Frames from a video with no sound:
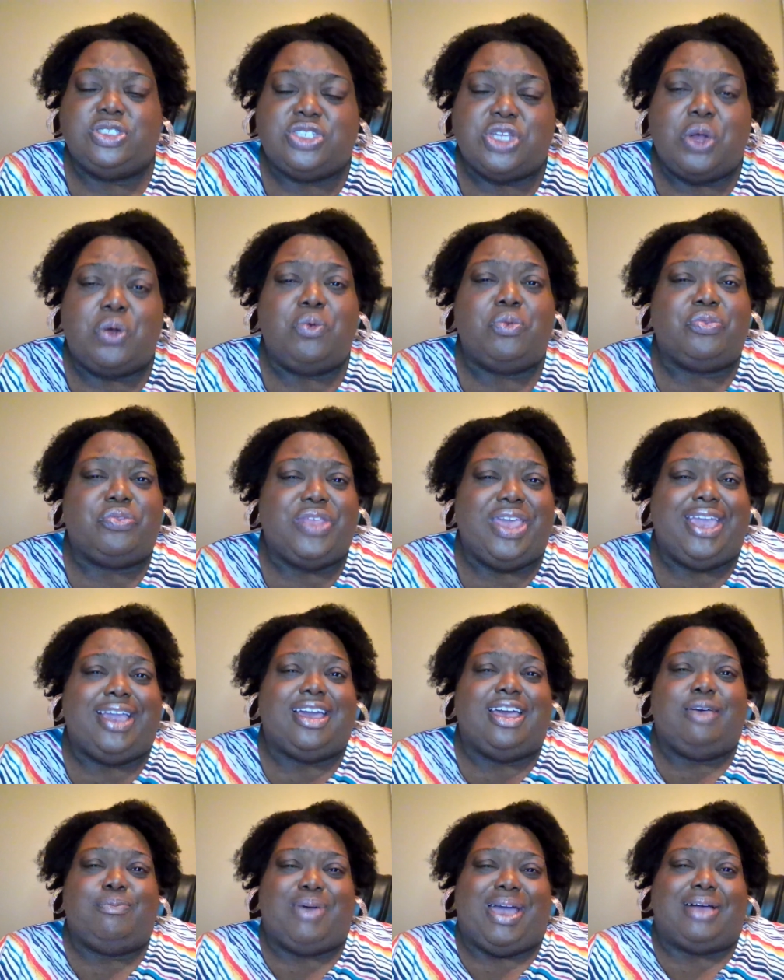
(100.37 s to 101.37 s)
don't
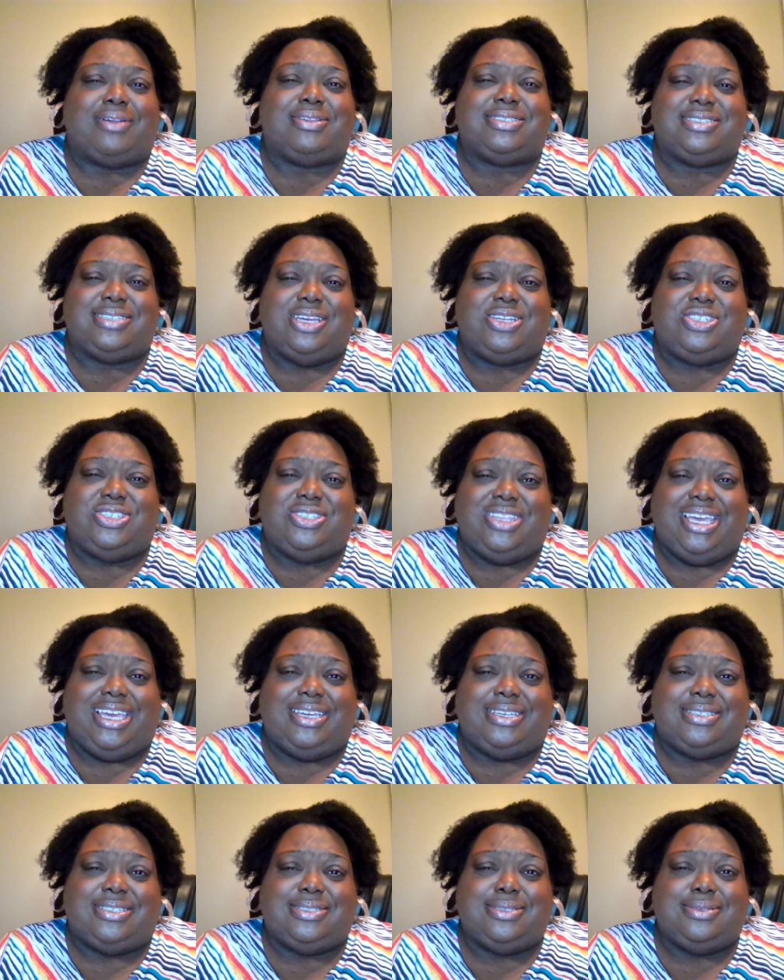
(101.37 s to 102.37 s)
think about such
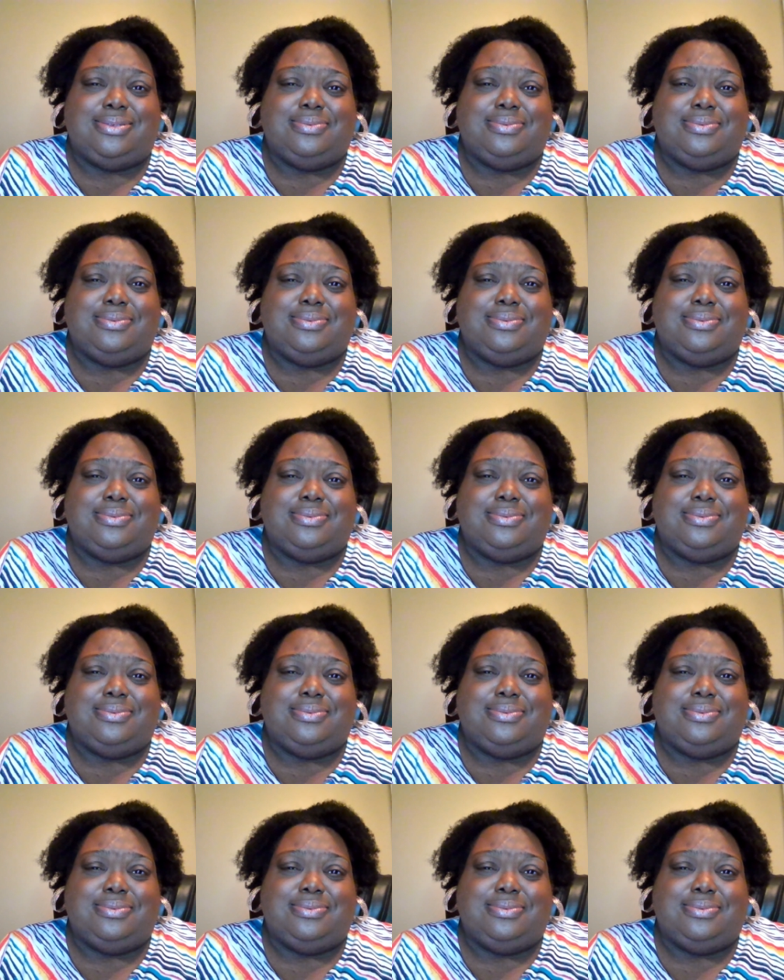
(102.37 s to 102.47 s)
things.